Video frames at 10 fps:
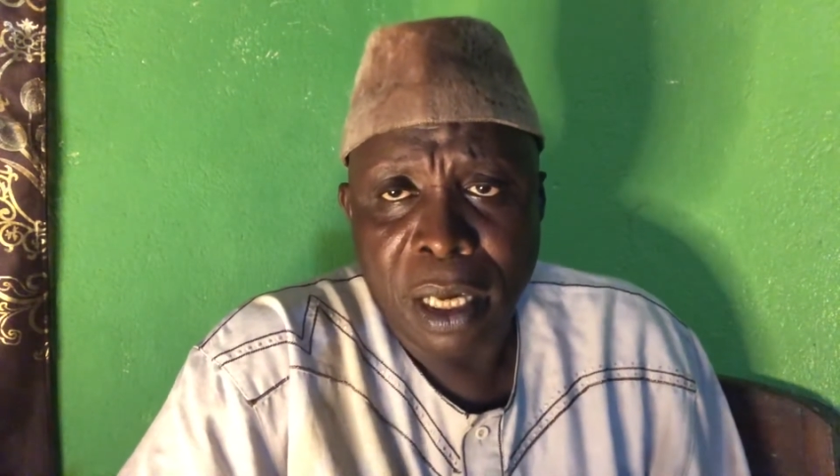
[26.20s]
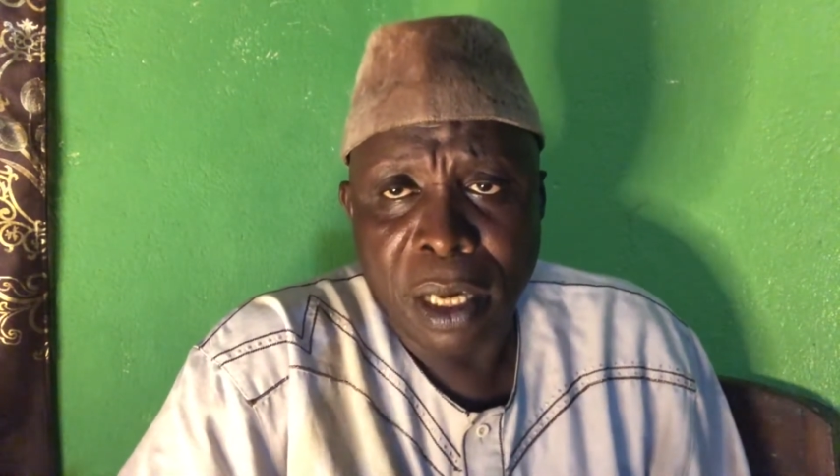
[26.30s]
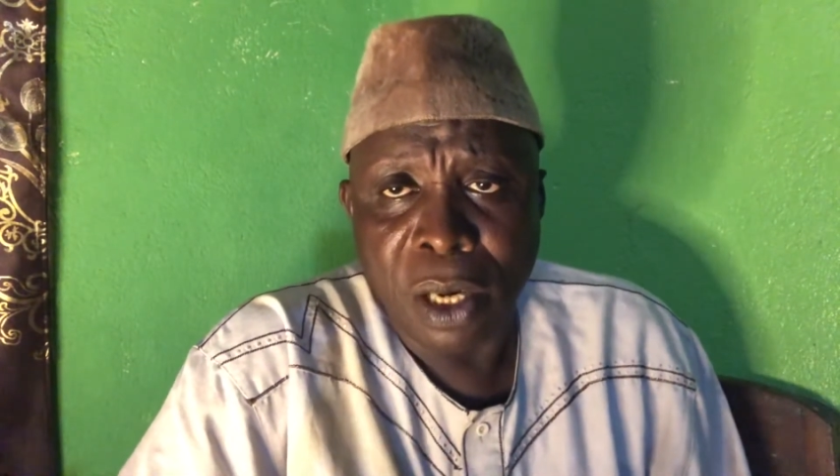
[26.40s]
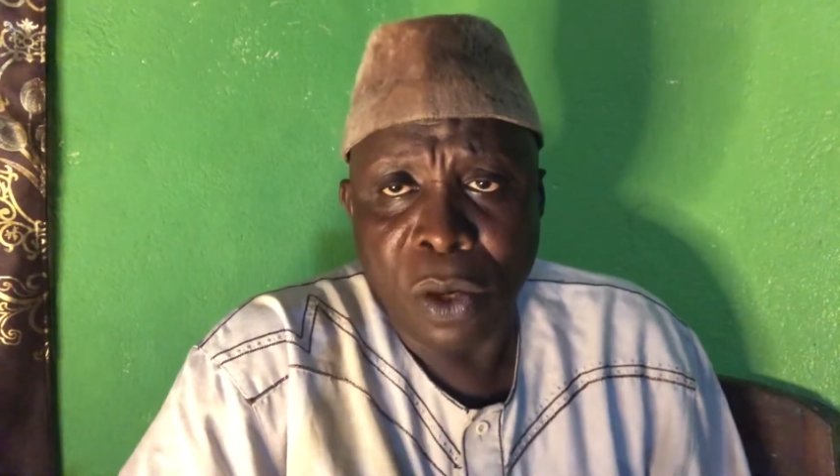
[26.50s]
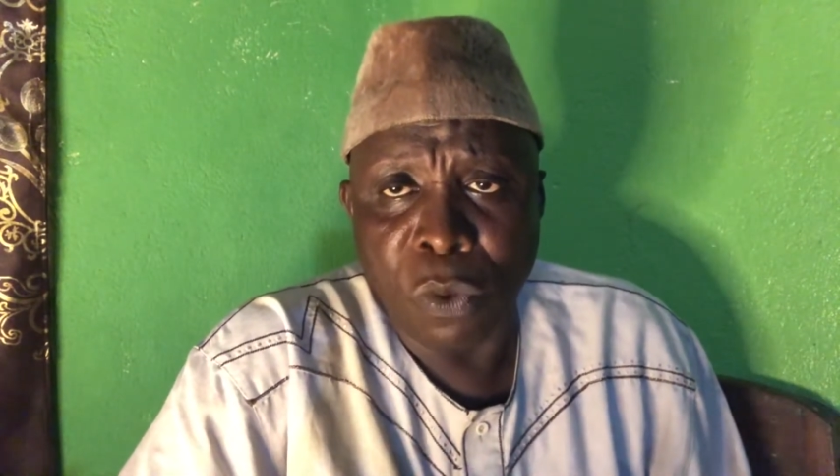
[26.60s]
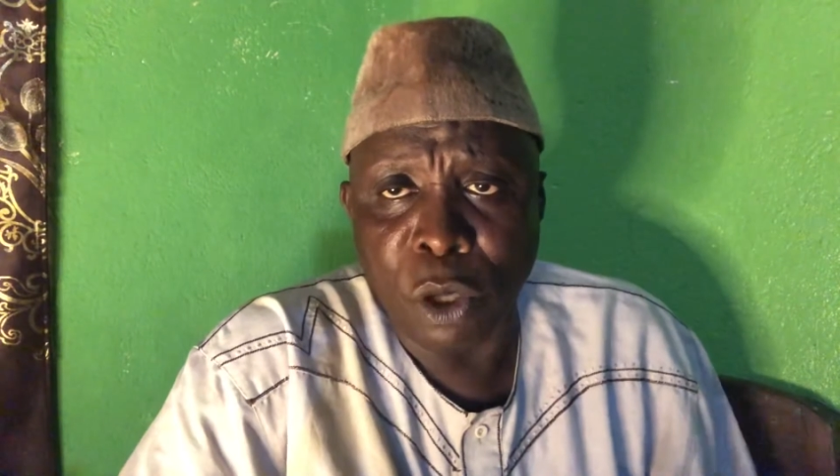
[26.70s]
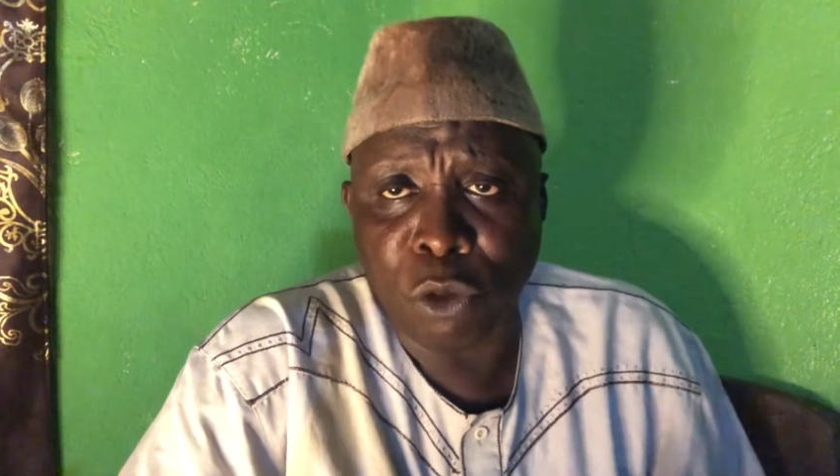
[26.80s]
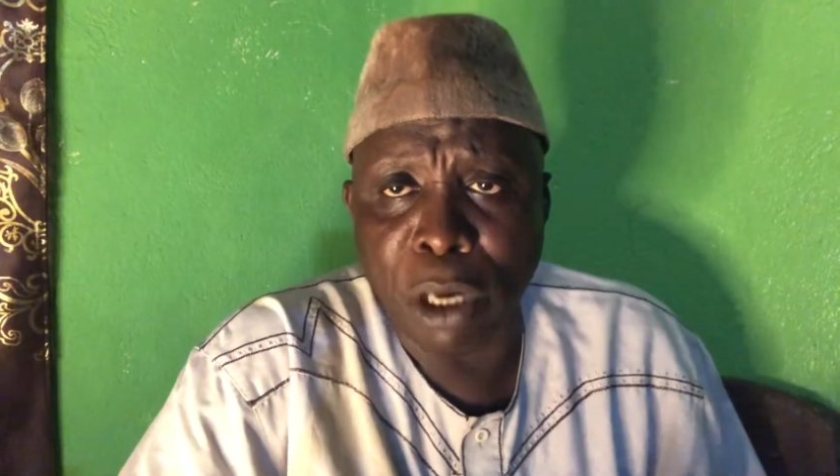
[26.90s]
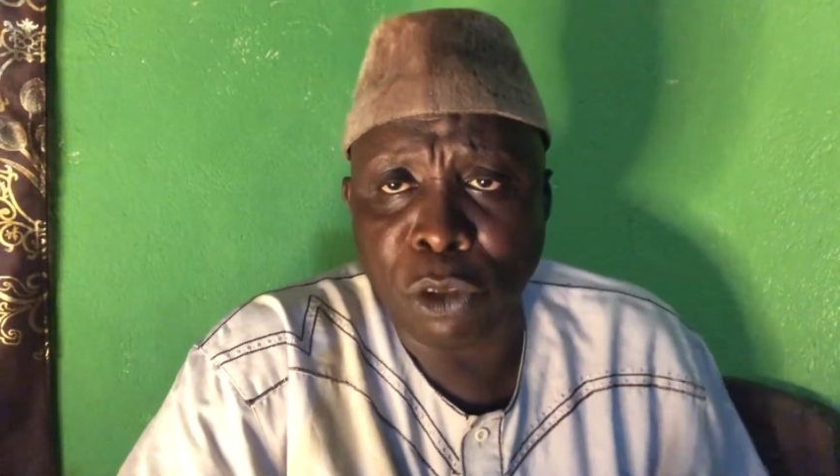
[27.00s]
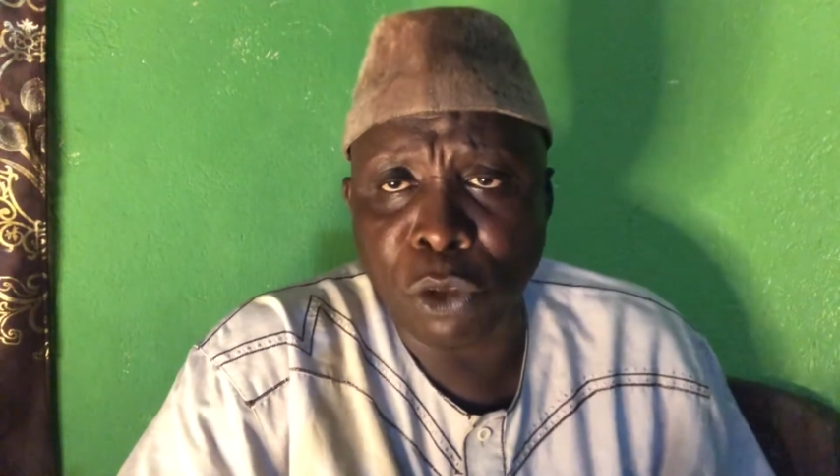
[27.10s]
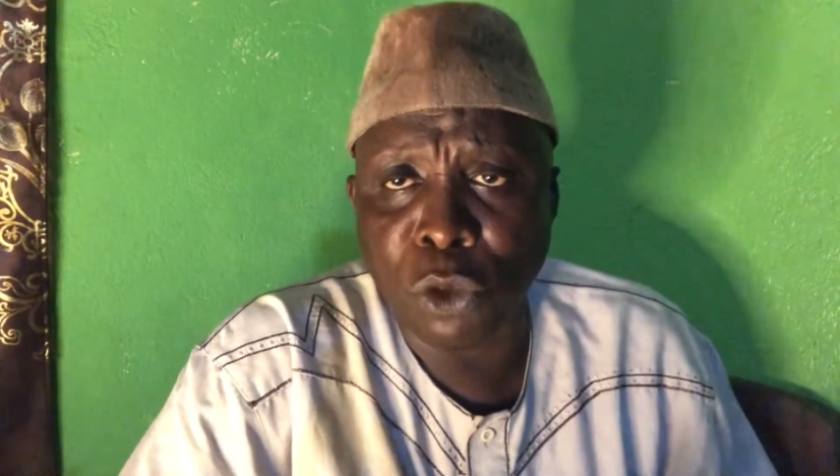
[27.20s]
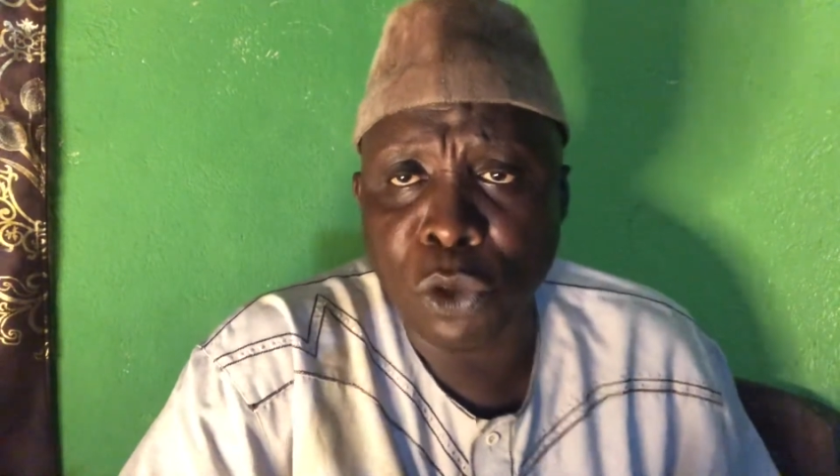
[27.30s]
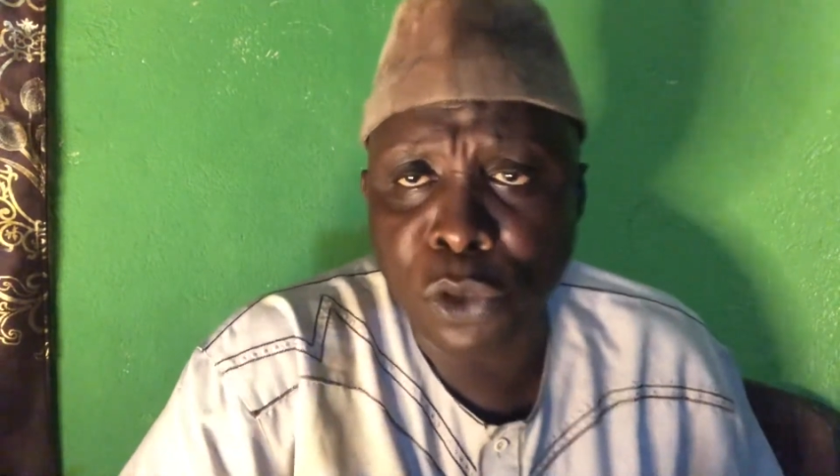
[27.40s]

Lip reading: We try to do some